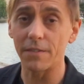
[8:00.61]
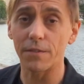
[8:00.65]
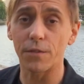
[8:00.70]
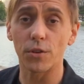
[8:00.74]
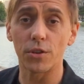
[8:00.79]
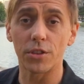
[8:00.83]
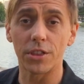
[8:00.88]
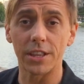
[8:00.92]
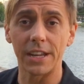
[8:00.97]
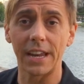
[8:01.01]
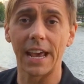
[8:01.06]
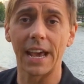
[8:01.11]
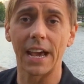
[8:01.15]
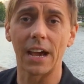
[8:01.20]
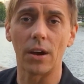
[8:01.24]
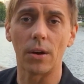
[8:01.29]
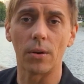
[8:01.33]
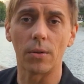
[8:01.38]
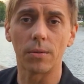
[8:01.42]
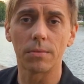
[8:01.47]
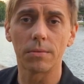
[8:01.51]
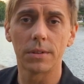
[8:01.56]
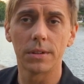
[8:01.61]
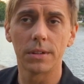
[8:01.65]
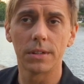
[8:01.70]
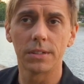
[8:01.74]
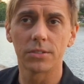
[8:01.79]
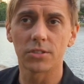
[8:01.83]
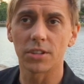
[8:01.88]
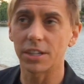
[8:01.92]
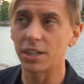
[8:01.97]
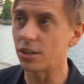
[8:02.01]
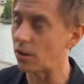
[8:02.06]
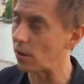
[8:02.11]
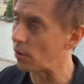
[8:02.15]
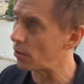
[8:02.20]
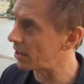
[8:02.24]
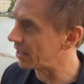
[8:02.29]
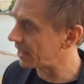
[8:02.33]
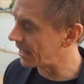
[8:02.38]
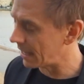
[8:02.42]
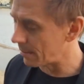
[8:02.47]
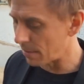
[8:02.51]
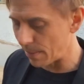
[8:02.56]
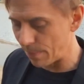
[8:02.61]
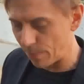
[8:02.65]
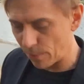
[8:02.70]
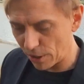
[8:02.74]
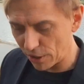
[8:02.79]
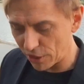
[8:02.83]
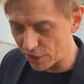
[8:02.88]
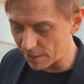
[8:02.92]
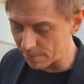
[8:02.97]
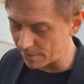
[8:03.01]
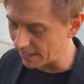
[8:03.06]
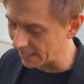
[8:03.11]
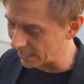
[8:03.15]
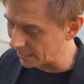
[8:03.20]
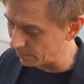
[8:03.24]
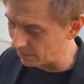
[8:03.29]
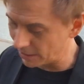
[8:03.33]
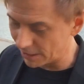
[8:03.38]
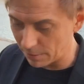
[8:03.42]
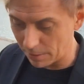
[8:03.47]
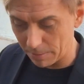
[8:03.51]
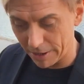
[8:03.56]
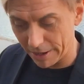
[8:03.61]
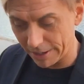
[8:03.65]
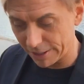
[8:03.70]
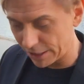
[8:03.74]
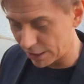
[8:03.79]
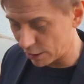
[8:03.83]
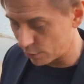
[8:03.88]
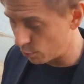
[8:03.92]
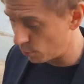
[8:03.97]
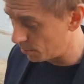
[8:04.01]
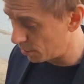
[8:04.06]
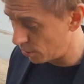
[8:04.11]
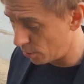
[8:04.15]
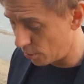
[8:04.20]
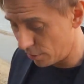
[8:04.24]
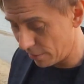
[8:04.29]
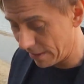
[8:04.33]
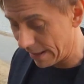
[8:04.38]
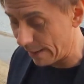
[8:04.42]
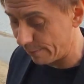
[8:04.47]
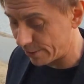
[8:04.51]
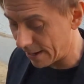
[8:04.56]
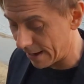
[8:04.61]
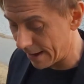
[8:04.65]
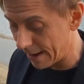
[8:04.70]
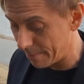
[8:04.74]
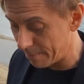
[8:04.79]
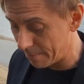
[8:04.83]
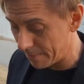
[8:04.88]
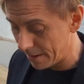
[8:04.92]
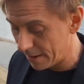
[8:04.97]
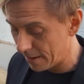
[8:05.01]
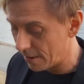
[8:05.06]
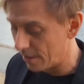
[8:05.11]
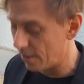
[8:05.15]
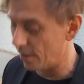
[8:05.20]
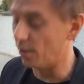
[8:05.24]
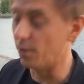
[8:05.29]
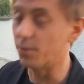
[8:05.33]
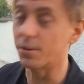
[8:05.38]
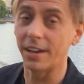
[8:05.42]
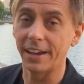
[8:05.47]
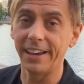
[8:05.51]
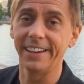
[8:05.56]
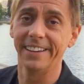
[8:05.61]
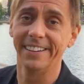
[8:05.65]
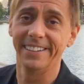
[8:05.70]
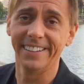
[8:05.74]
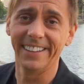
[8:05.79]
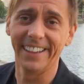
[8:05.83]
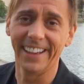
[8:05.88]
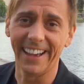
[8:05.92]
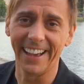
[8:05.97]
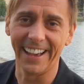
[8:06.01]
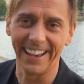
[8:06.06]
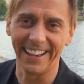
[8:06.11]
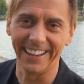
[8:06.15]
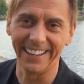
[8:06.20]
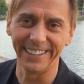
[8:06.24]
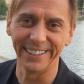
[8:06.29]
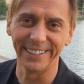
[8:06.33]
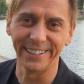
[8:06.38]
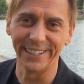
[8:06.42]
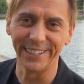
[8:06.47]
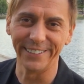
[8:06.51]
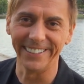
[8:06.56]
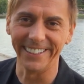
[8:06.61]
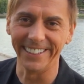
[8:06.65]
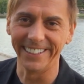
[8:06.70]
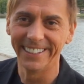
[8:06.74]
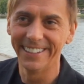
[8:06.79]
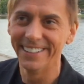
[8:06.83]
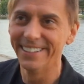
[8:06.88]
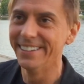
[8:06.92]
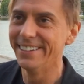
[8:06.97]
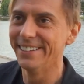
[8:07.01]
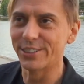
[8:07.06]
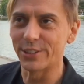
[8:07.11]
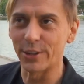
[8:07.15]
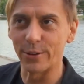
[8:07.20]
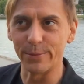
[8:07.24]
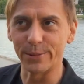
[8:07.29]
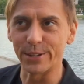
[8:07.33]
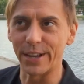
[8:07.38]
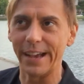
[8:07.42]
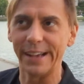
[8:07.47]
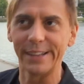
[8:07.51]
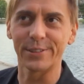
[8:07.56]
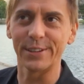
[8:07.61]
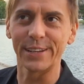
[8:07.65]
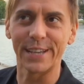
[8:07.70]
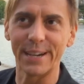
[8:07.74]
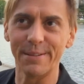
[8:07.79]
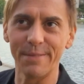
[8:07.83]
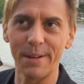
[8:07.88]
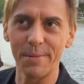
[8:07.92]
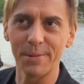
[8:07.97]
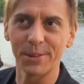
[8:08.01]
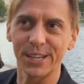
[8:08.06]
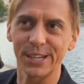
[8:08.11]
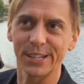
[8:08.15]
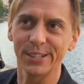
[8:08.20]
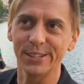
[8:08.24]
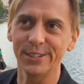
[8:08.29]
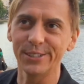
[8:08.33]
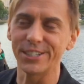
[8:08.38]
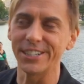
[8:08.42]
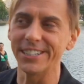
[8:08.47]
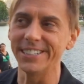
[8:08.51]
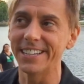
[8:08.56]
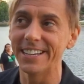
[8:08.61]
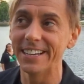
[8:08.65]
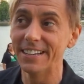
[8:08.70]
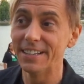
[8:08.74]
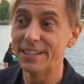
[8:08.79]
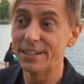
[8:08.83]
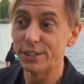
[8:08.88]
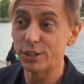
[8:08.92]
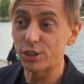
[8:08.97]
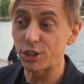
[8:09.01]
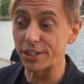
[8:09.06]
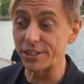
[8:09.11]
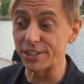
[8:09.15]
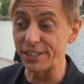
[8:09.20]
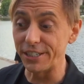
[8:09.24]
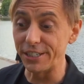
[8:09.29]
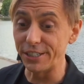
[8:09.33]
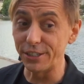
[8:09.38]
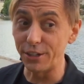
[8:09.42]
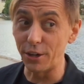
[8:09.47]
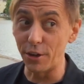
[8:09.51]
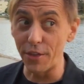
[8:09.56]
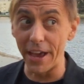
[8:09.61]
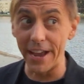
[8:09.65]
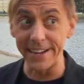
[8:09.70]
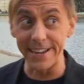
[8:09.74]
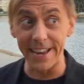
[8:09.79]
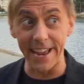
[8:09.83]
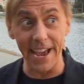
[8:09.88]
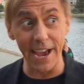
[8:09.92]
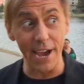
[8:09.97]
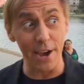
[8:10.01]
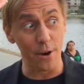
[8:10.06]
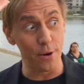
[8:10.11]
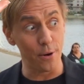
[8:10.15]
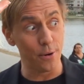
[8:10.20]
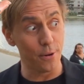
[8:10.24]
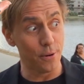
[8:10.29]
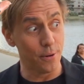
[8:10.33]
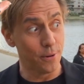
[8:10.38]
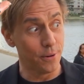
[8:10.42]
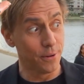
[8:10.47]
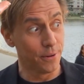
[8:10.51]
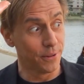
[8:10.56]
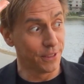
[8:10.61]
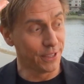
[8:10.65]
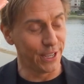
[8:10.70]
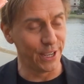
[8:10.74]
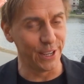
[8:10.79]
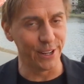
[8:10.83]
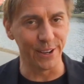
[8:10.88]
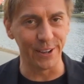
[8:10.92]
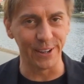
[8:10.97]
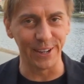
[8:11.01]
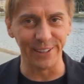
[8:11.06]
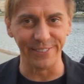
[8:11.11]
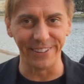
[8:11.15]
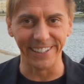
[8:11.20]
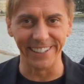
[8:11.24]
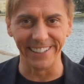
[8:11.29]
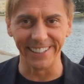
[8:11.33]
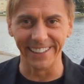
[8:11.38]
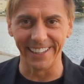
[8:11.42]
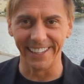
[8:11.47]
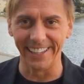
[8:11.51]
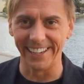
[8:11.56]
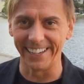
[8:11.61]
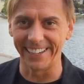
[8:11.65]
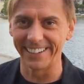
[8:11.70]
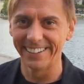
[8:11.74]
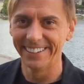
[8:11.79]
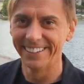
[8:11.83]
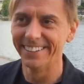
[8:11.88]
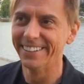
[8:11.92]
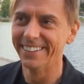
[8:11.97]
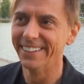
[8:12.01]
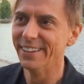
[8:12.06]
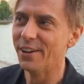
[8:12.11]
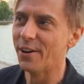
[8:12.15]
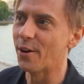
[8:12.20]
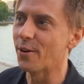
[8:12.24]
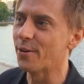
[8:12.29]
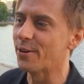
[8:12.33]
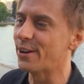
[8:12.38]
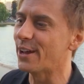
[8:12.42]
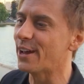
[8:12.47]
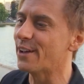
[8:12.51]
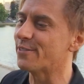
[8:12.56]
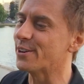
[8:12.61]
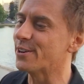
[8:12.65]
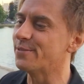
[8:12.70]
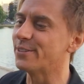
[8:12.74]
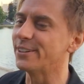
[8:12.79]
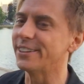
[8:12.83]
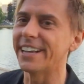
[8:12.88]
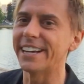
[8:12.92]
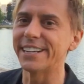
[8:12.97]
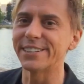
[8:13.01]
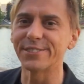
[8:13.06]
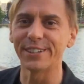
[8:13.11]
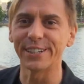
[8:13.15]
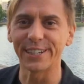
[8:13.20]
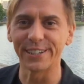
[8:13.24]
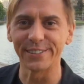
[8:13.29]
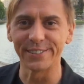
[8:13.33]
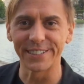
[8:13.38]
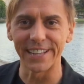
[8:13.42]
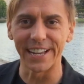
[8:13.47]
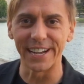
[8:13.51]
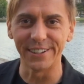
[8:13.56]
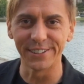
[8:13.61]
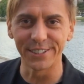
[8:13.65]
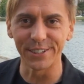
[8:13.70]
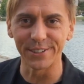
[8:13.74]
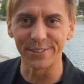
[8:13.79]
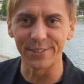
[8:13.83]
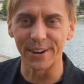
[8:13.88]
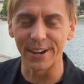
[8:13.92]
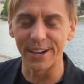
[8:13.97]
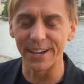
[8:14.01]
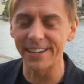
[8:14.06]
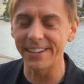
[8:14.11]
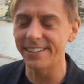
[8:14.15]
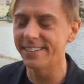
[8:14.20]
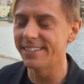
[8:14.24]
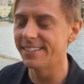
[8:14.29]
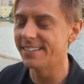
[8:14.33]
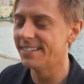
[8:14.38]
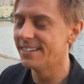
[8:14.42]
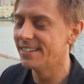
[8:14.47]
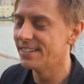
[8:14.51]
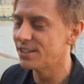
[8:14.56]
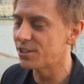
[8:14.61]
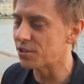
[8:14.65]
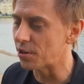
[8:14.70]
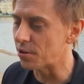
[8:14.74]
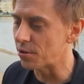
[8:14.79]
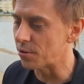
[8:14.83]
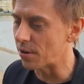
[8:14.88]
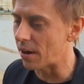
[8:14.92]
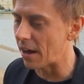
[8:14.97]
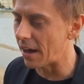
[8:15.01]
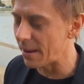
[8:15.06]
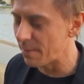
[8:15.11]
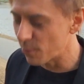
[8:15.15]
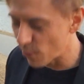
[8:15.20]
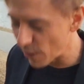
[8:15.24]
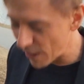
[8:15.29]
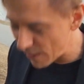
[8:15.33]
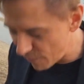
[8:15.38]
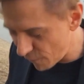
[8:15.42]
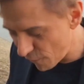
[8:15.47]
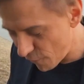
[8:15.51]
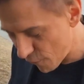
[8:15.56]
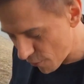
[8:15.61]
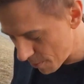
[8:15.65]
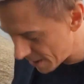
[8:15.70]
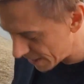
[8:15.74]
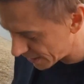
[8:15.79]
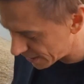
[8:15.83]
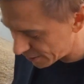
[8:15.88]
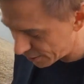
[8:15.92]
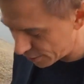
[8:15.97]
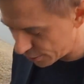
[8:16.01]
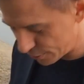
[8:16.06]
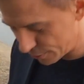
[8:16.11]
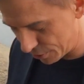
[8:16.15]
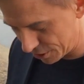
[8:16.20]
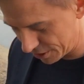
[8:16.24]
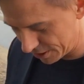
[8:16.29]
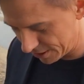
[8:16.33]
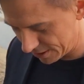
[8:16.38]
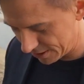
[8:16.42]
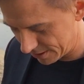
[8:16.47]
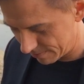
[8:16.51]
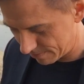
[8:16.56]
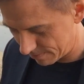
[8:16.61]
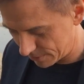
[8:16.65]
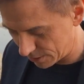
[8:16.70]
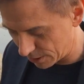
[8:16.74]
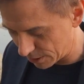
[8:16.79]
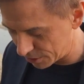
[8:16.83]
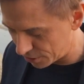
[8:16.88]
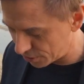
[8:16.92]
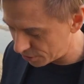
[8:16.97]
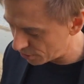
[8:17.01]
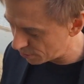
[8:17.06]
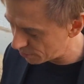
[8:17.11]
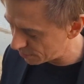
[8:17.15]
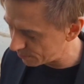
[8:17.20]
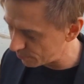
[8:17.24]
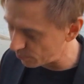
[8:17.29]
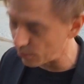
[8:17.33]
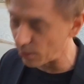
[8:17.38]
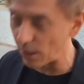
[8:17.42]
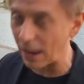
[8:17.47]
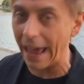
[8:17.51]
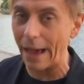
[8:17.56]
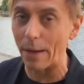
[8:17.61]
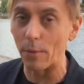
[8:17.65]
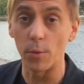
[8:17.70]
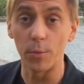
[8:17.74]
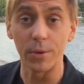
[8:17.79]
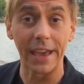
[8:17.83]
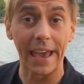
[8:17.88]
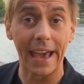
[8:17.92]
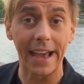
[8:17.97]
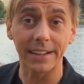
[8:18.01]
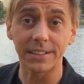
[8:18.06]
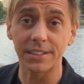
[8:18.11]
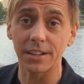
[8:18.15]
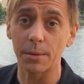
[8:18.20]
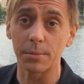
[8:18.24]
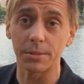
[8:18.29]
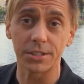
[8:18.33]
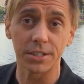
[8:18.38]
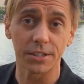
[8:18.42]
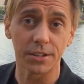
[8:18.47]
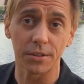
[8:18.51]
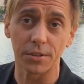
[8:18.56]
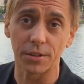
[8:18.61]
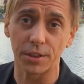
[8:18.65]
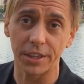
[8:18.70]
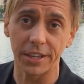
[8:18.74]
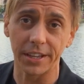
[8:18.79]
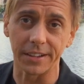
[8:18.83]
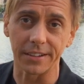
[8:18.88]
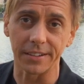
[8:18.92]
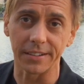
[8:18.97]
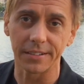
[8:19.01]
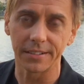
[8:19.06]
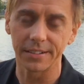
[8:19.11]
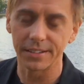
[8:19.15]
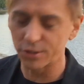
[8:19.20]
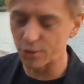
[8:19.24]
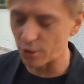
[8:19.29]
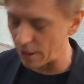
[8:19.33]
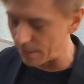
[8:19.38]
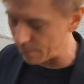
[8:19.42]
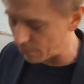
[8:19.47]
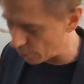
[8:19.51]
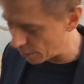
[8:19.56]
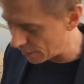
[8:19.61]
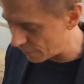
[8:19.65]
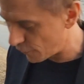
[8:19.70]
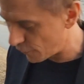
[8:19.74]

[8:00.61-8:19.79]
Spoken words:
for the now. It's like, you know what I came up with? I'm not going to be able to be married to this woman a whole lifetime. Okay. You know what I mean? Sometimes we come up with conclusions. She doesn't need to know that now. You know what I mean? Like, or whatever, but that's what it comes down to, right? So I'm grateful for my conclusions. Doesn't know, when we act on them, it's another thing. So I'm grateful